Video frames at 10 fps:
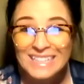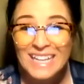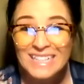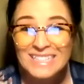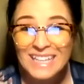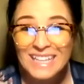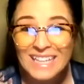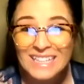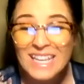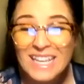It's
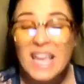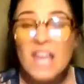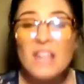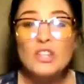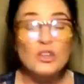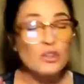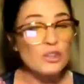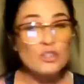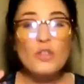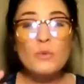key.
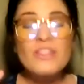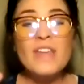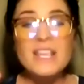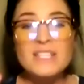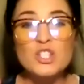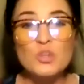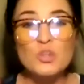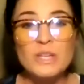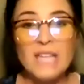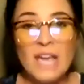There's three things that you
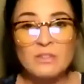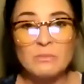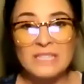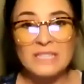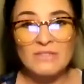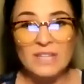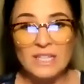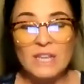really have to believe in